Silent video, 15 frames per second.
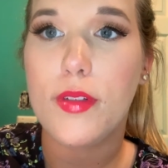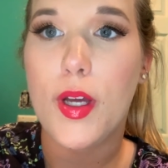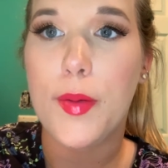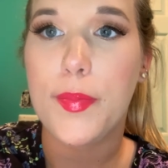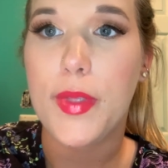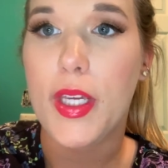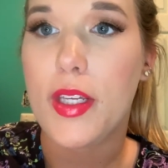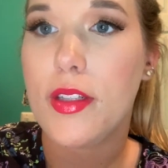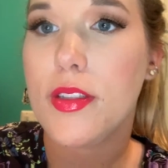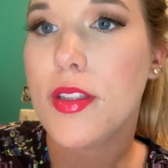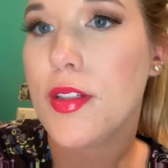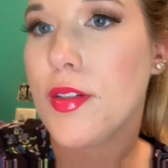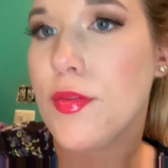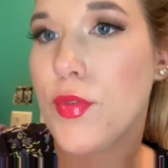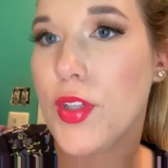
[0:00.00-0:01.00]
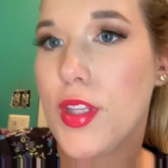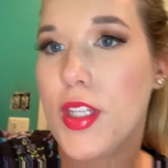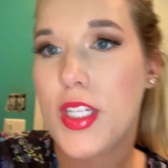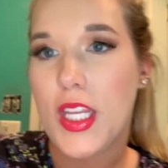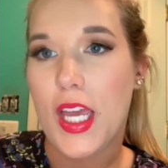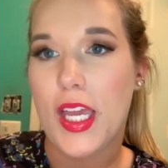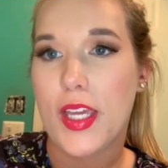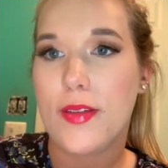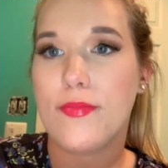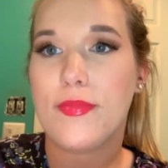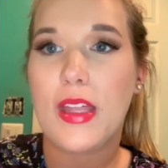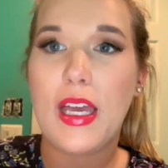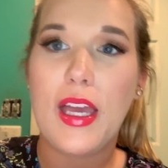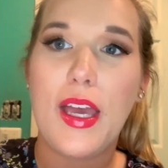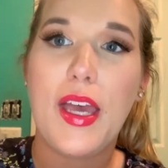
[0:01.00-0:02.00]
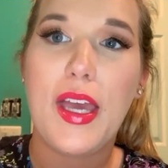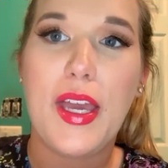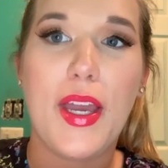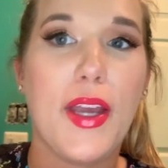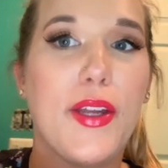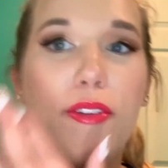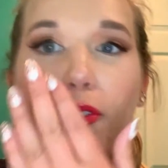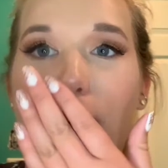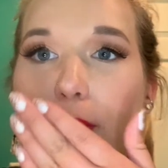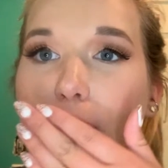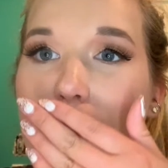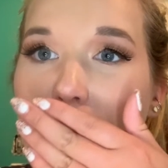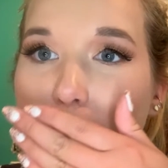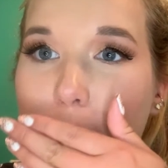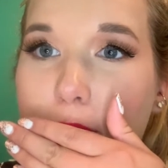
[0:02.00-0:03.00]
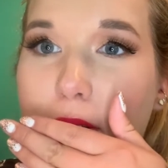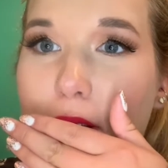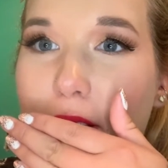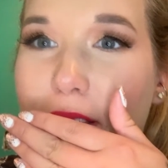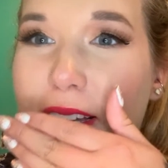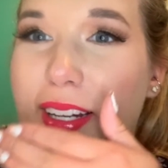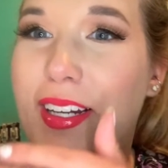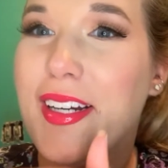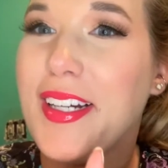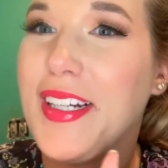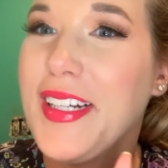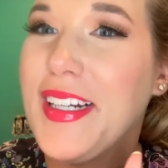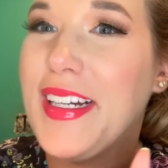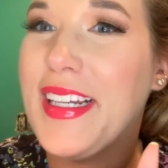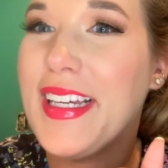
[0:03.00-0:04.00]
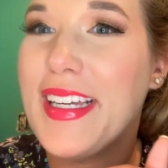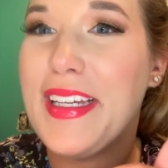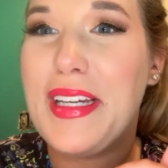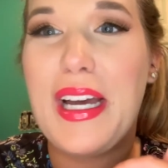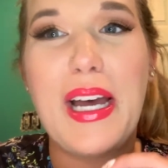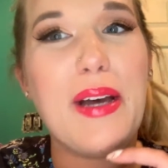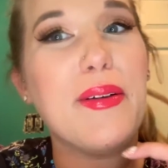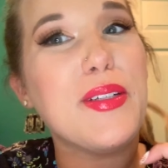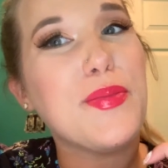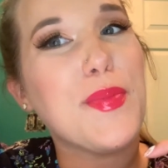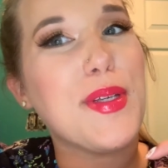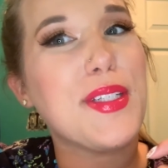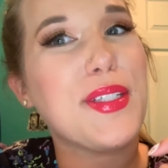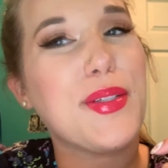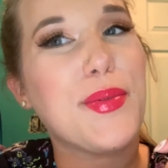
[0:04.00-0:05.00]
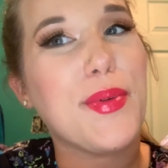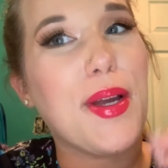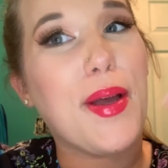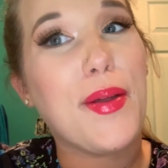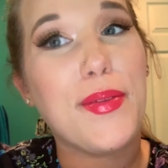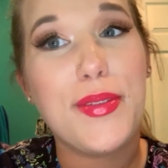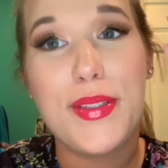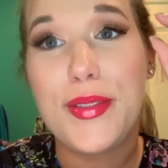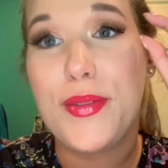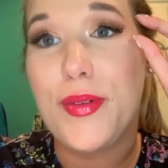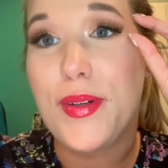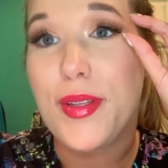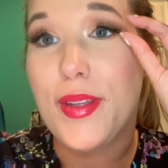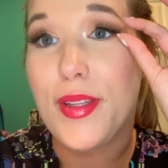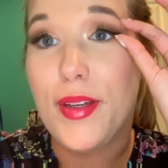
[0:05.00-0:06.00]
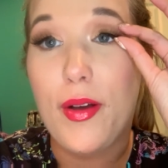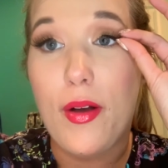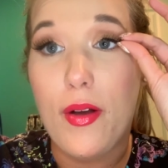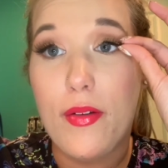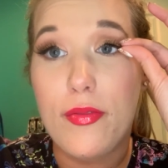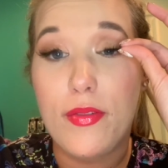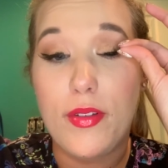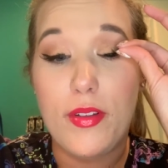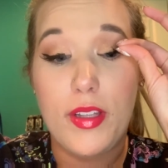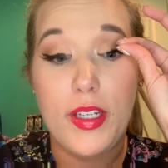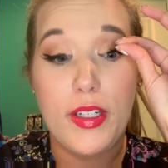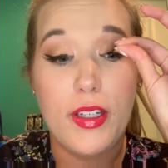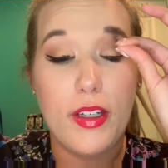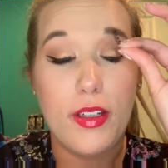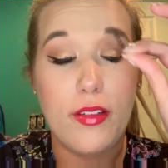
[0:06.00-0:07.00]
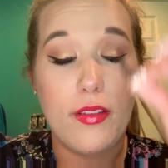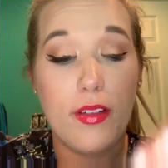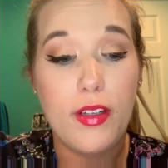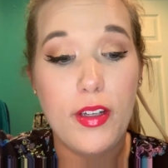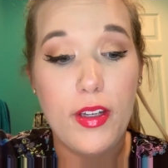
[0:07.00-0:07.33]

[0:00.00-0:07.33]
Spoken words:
update for the day. Ignore my lip color. I was messing around. Ignore the awfully done